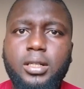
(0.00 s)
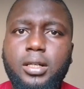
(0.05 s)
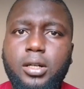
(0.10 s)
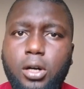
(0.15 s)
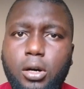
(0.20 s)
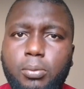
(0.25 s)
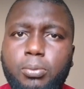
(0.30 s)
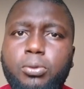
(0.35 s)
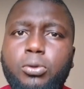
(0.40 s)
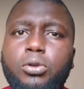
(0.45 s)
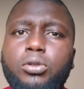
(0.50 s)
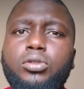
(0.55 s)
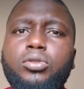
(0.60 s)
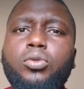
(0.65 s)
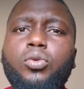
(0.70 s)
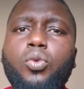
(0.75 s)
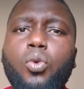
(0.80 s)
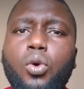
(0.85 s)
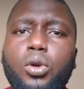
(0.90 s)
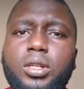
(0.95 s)

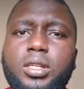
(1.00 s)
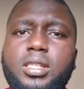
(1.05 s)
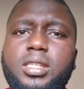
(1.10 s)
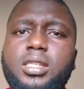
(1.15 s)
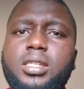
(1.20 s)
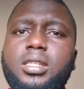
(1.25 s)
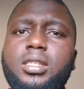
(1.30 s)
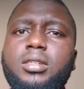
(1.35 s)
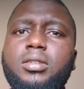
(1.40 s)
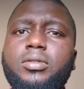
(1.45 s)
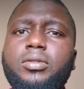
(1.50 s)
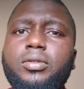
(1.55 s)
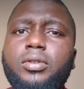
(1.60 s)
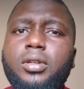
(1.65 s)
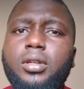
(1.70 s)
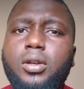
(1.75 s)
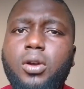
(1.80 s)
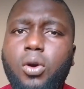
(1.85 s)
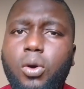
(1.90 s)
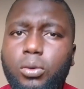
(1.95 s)
upload quality
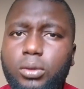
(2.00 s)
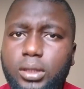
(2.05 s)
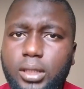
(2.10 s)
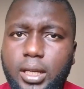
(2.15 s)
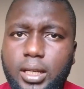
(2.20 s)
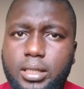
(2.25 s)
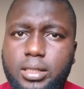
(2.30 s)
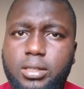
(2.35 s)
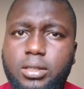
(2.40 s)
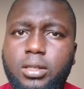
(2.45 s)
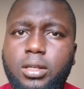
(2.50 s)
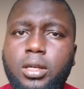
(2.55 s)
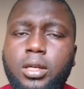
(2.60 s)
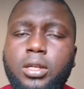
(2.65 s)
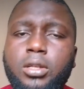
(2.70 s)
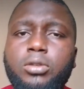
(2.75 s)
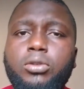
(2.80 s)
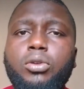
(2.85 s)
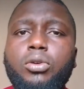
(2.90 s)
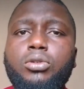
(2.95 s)
content.
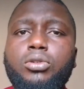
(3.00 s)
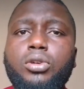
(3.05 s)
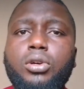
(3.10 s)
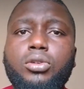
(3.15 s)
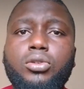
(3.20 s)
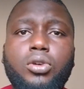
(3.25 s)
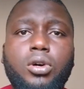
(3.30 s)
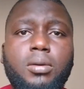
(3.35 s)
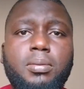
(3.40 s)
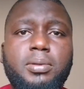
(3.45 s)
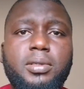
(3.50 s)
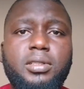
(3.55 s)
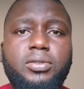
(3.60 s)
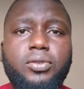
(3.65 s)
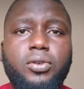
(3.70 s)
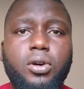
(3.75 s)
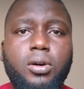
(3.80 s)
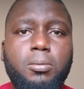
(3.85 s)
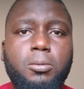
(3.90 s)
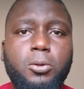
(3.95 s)
Don't just upload
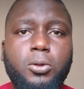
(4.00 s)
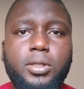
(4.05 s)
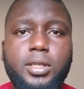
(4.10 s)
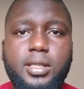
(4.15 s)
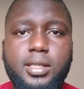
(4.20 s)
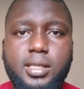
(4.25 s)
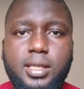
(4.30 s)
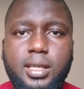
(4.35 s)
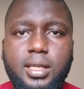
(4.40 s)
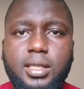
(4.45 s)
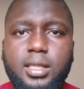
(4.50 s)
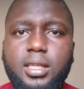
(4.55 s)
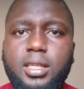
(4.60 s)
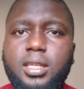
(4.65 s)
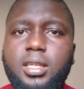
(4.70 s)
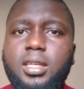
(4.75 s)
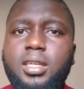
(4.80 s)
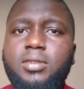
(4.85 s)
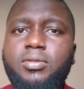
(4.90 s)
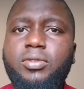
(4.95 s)
for uploading sake.
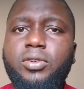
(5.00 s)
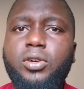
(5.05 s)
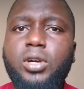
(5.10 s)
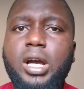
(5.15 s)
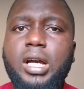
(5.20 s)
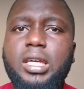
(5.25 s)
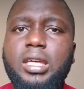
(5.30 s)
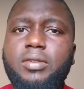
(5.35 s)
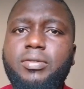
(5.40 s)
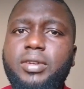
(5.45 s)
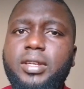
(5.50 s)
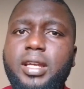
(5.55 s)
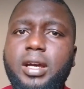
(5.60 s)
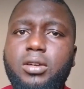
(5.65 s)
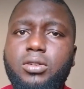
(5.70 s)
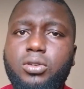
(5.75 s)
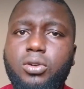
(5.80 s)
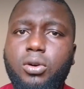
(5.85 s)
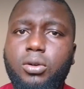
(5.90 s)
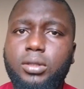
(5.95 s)
If you are giving
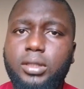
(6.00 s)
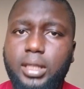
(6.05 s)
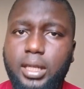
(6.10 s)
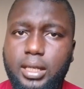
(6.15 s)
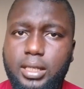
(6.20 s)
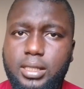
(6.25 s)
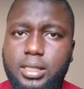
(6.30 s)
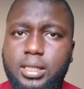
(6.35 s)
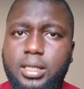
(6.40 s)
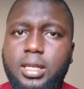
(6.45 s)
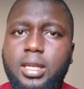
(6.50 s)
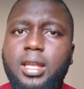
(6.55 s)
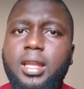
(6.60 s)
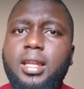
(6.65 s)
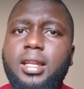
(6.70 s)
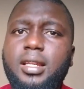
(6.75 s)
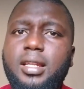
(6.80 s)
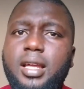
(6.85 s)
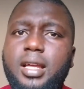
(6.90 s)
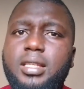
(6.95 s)
out content,
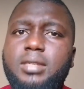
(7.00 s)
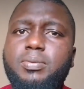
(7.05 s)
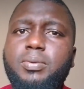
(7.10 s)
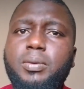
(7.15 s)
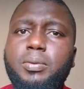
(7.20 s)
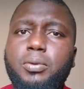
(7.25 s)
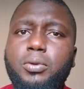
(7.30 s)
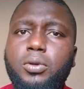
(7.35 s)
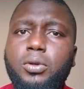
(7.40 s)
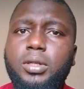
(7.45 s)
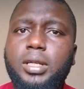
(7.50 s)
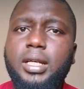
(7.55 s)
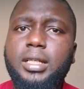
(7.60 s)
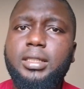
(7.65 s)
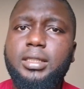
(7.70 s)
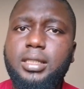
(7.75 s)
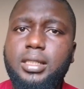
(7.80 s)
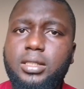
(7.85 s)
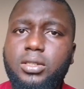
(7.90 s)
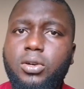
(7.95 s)
let people know
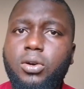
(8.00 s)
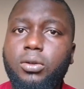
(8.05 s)
that this